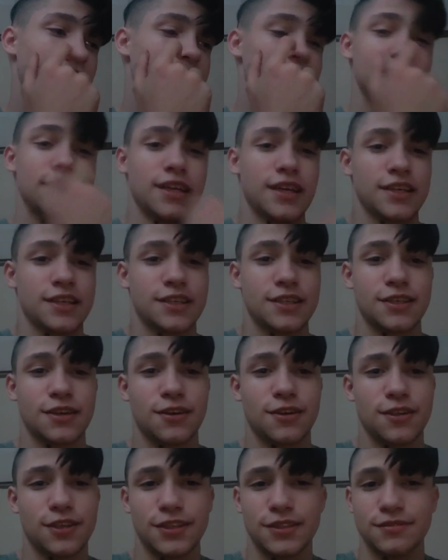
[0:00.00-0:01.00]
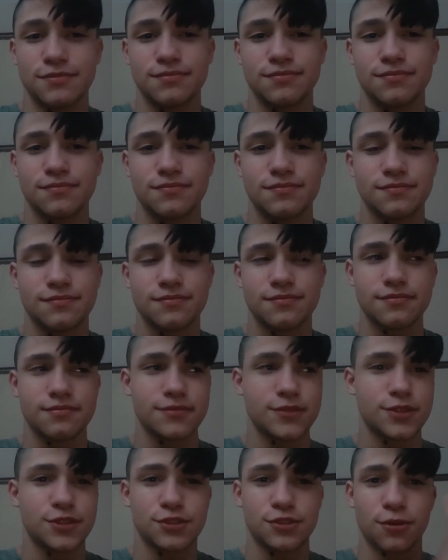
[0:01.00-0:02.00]
I, I could call it
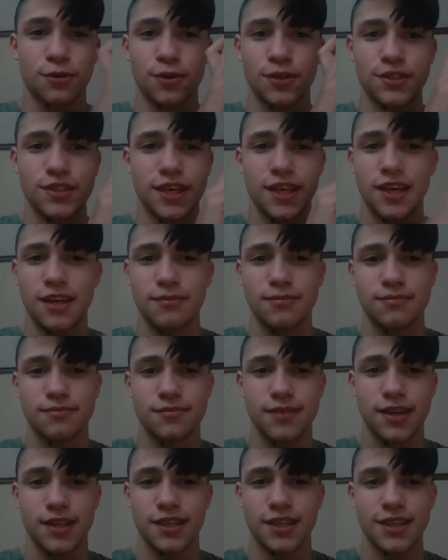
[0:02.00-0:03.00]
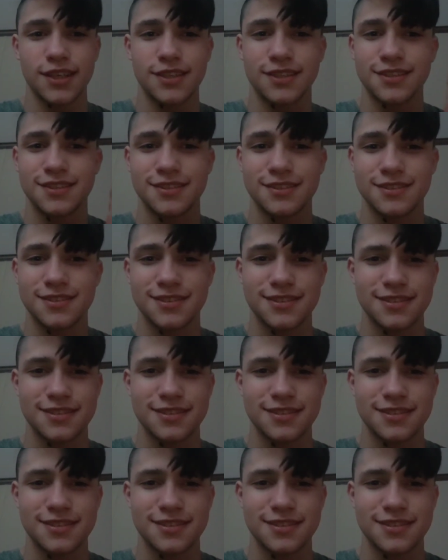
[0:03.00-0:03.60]
story time, I guess.